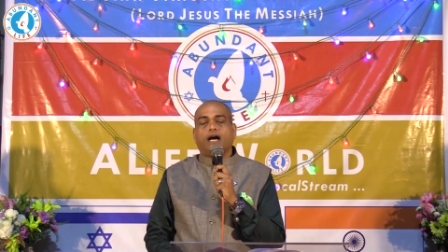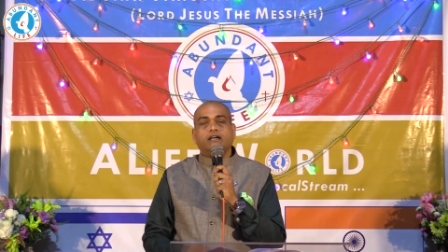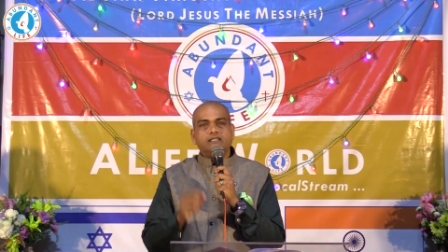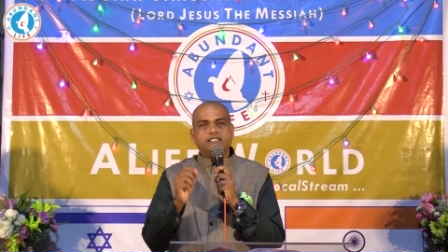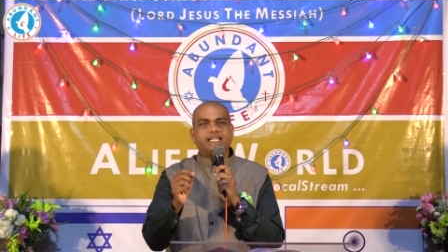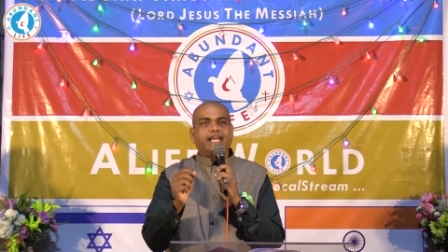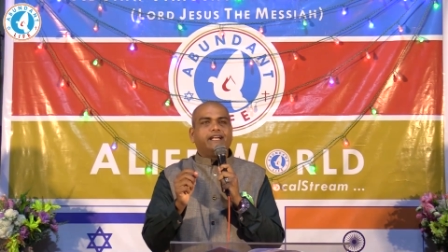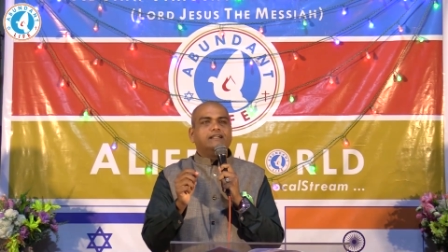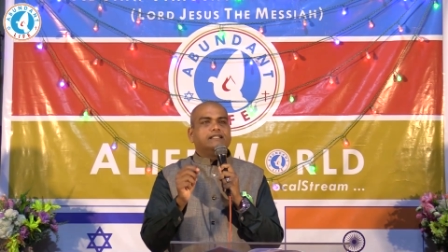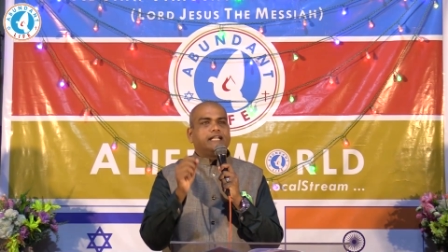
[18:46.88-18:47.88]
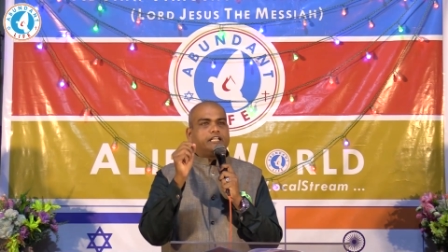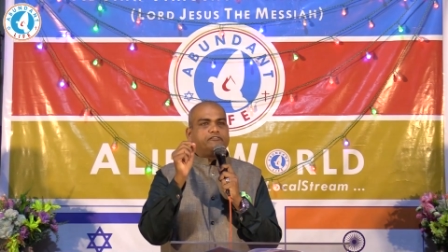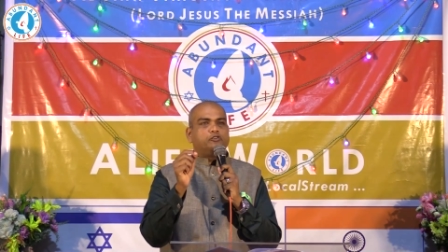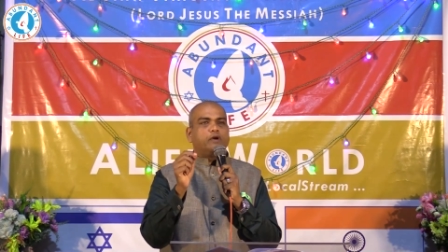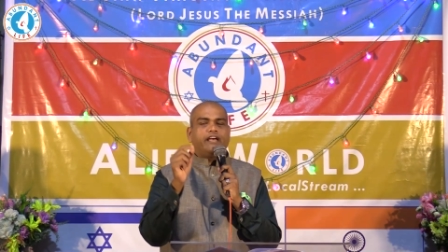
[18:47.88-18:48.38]
Understand that
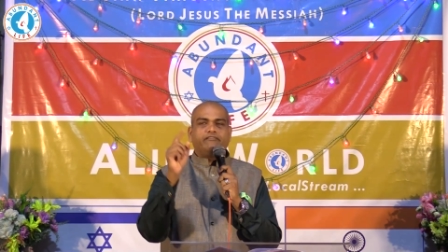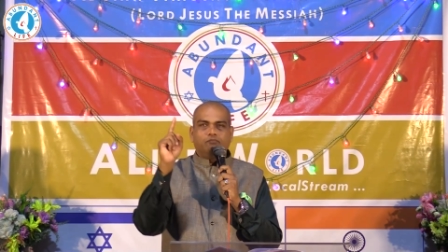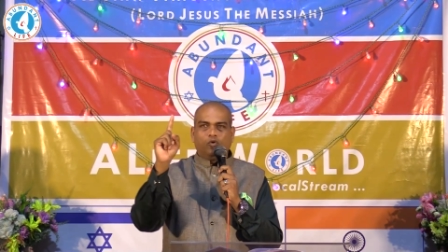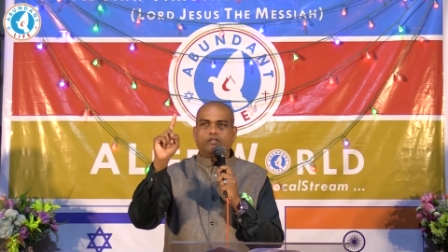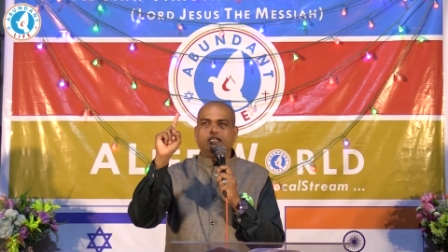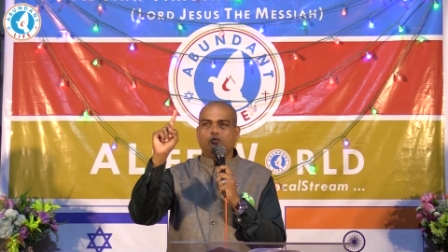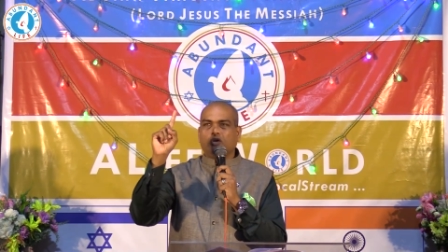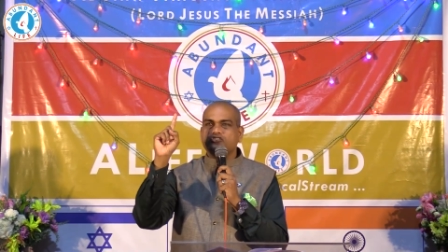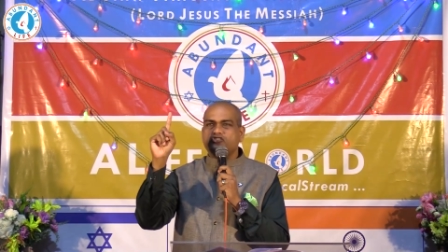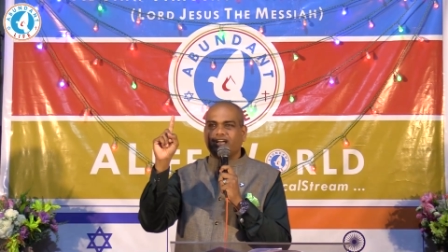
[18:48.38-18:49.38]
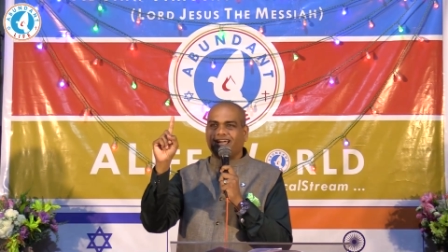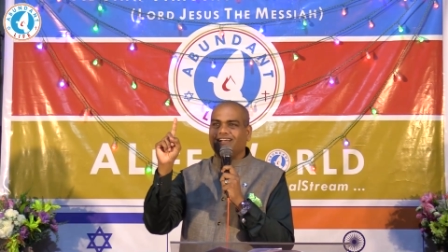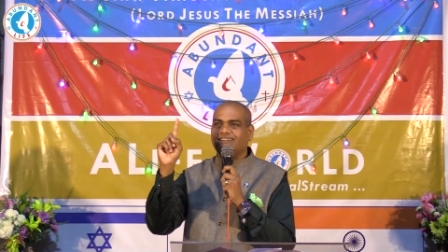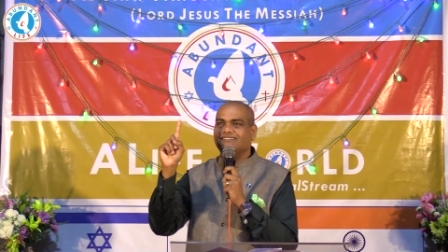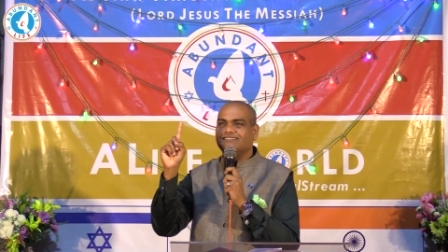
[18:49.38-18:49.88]
if you have more than one
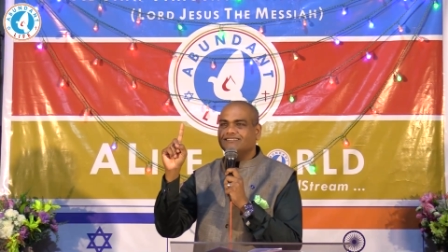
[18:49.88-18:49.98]
child,